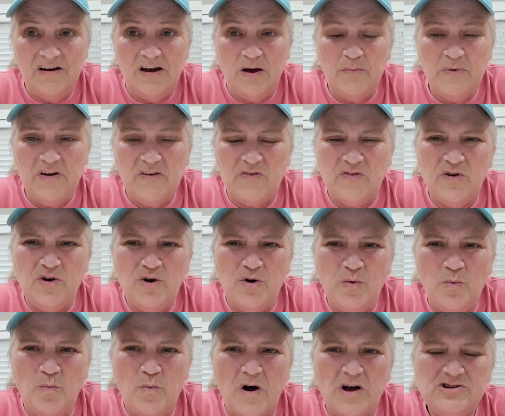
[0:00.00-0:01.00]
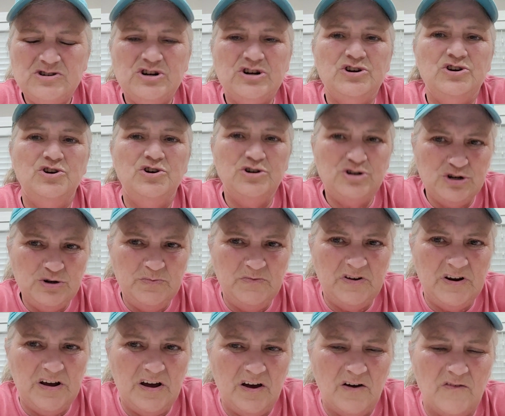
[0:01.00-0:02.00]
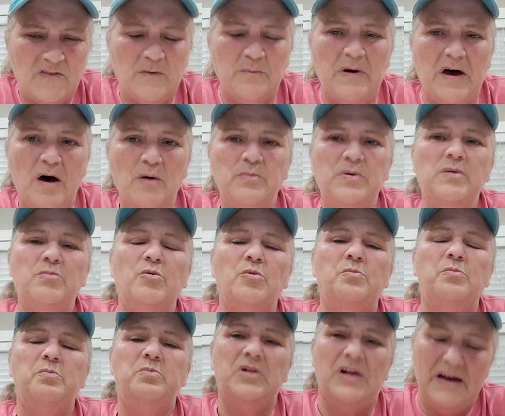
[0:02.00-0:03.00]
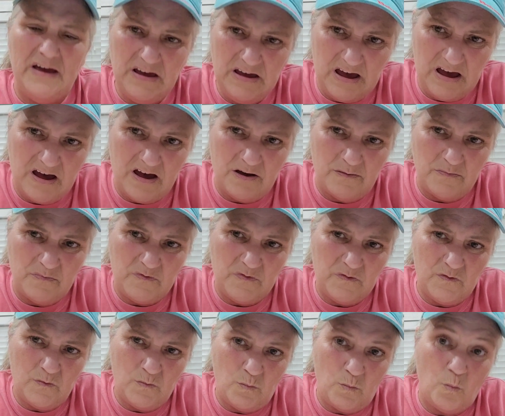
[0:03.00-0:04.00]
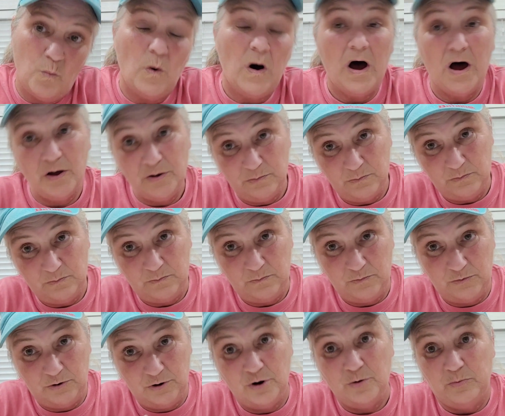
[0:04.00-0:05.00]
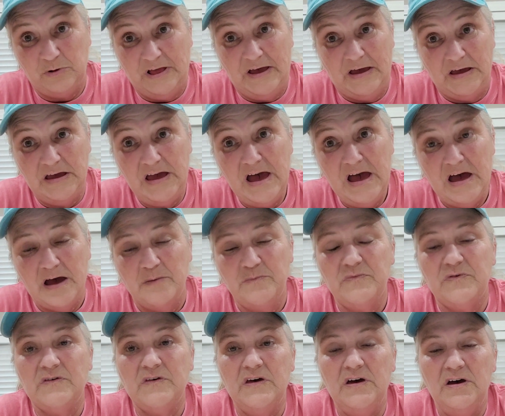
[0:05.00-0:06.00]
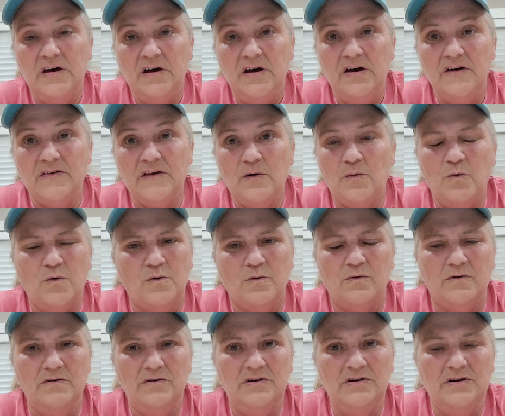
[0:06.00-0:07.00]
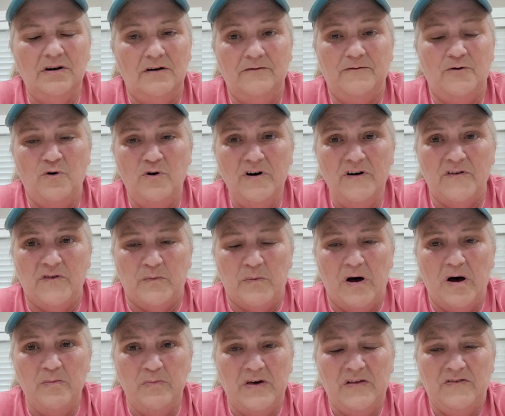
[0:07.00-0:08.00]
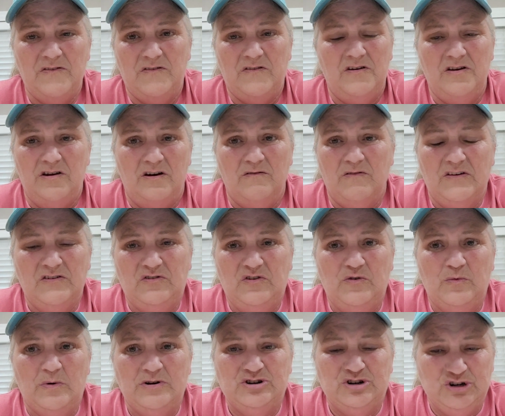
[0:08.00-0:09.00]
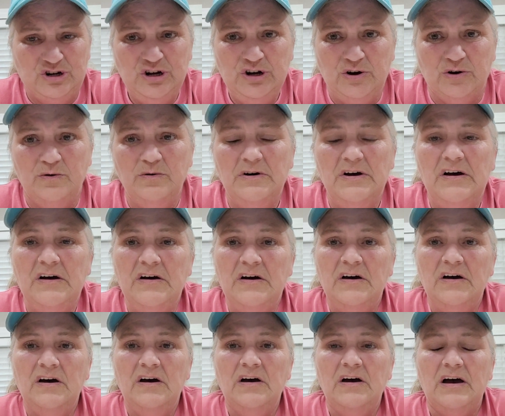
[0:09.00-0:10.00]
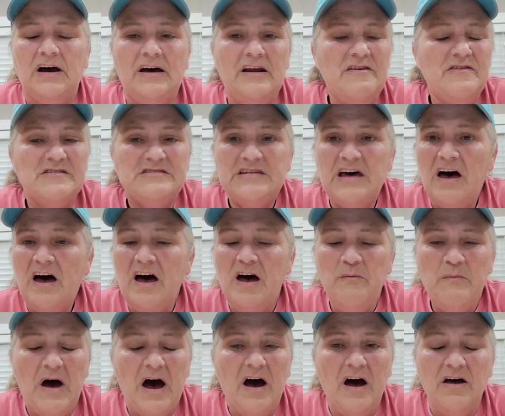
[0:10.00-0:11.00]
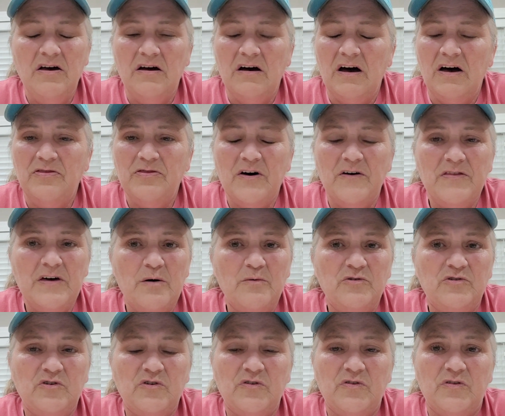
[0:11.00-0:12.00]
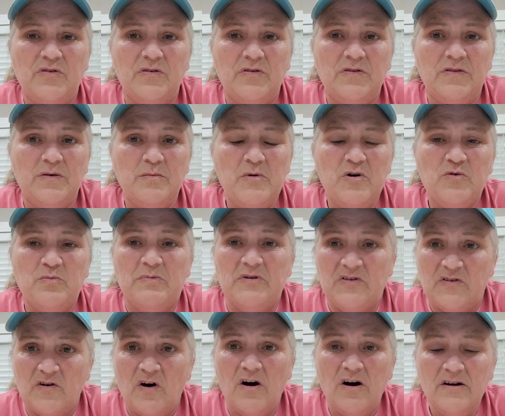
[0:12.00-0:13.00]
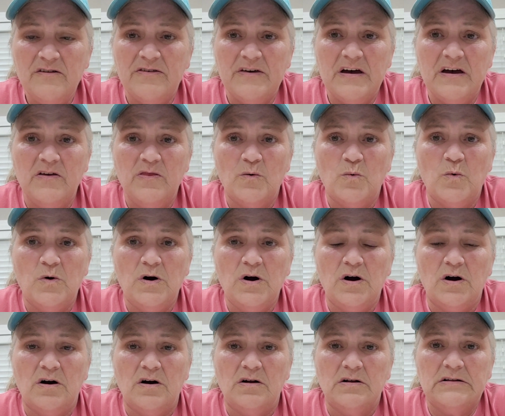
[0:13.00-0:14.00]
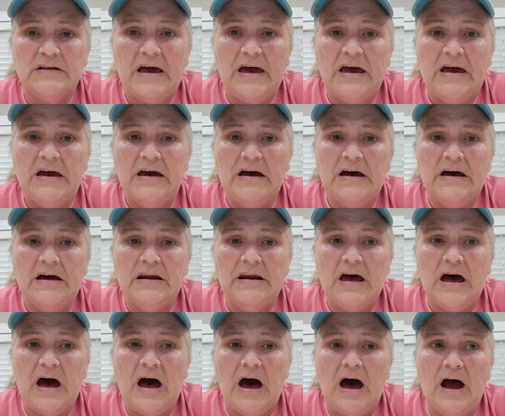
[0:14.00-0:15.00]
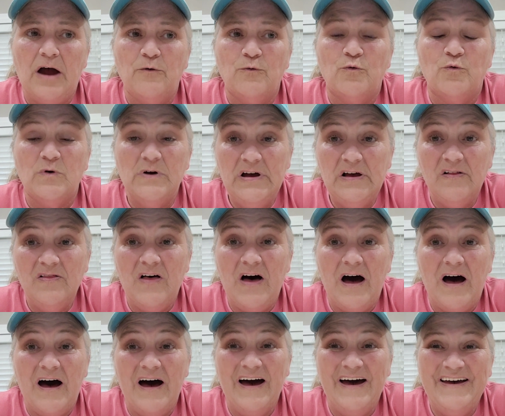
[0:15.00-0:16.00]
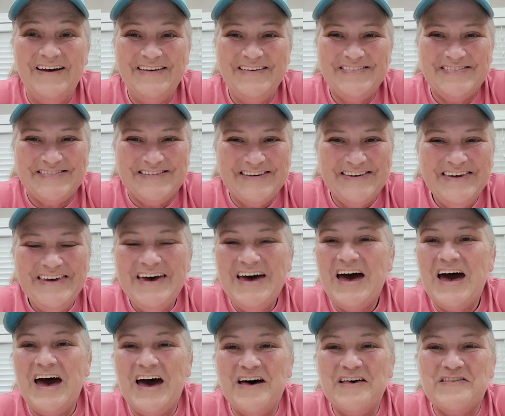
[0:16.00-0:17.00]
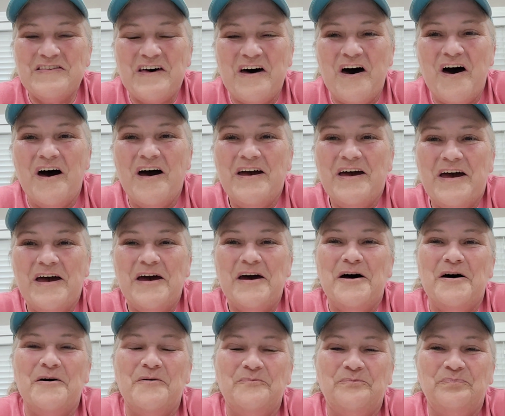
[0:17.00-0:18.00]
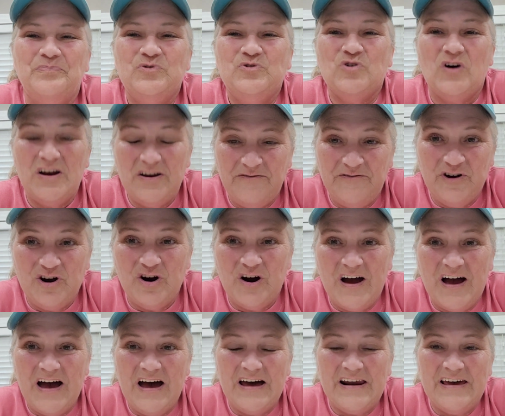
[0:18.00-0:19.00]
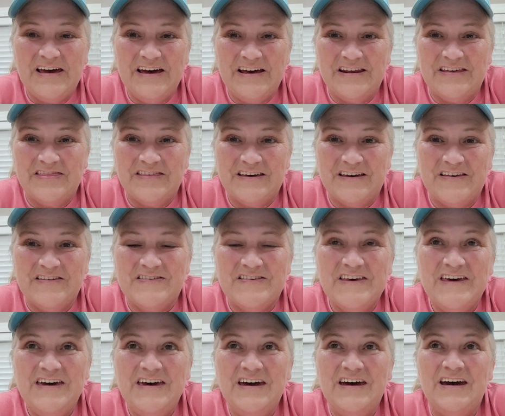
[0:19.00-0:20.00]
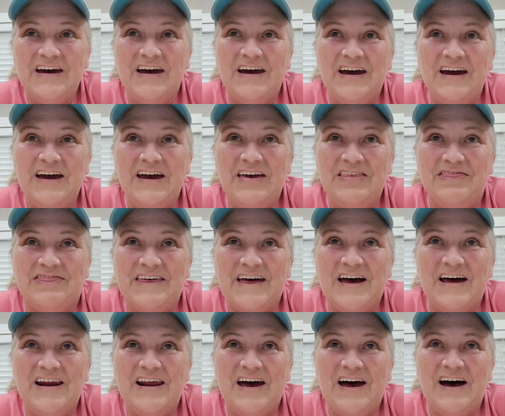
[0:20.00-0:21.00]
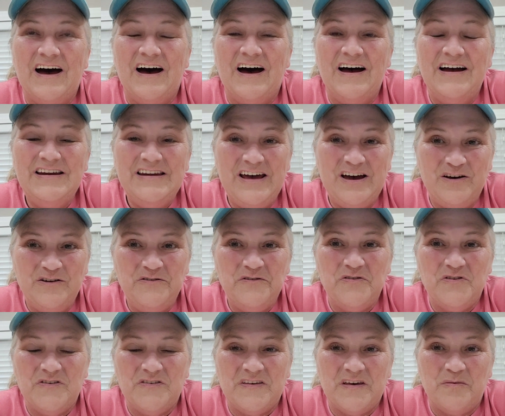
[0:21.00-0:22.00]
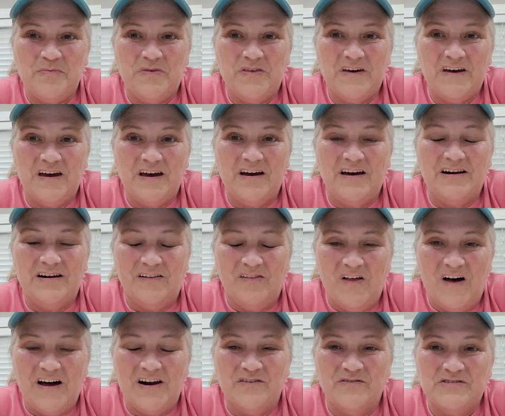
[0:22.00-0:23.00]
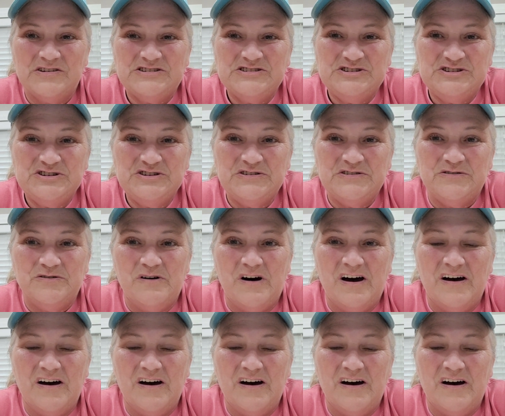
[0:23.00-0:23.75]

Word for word: I'm like, so you're watching YouTube videos about people playing games while you're playing games. He's like, well, of course, mom, that's, you know, that's just what you do. And at the time, I, I thought that was just the most bizarre thing in the world. And I realized as I am trying to figure out how to edit this that I now do the same thing, and a lot of us do.